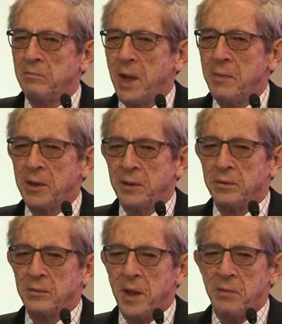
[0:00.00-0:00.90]
maybe in
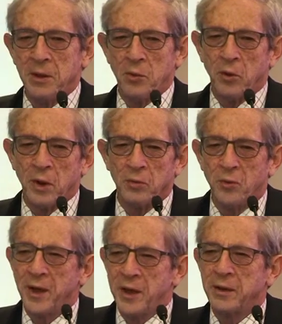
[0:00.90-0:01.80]
the world,
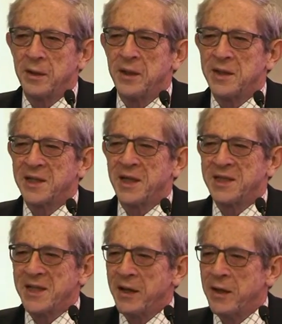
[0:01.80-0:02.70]
where you get this
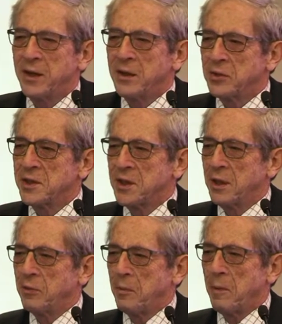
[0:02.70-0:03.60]
exciting,
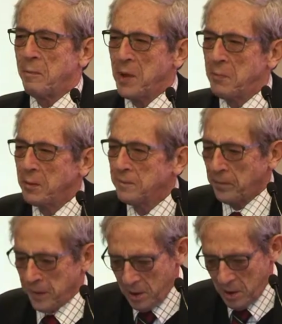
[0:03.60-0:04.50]
interesting group of people.
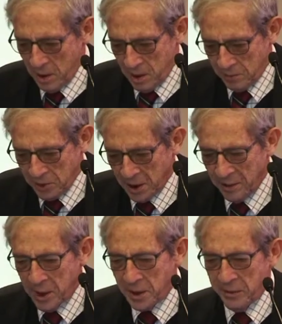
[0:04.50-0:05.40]
So
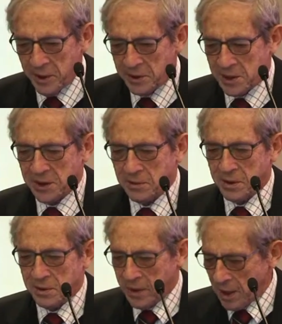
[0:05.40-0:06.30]
let me just
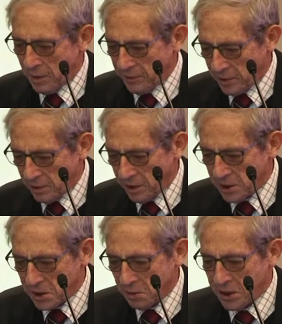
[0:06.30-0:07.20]
cut out the
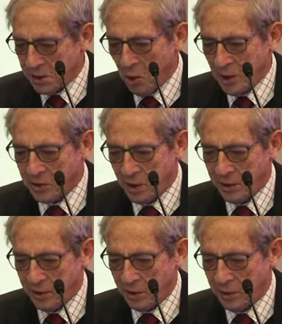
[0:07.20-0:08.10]
small talk
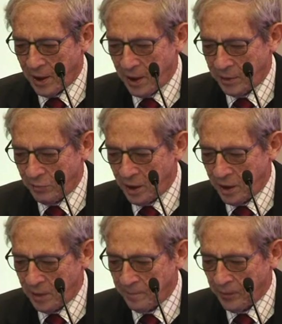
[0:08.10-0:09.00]
and
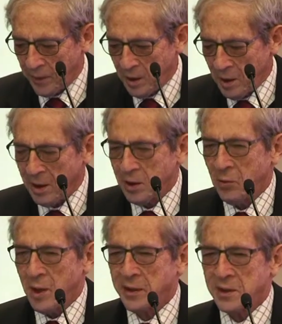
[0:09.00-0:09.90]
really
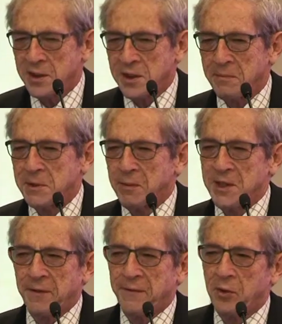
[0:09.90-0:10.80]
go on to some
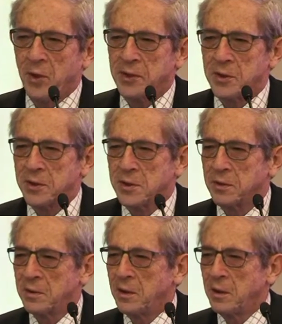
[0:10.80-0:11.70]
specific questions.
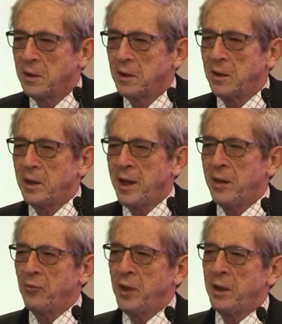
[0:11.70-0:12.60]

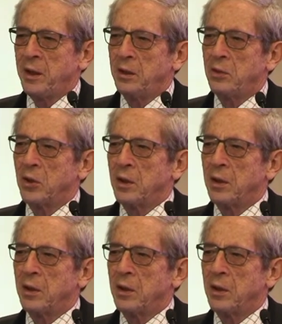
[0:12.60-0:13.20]
And really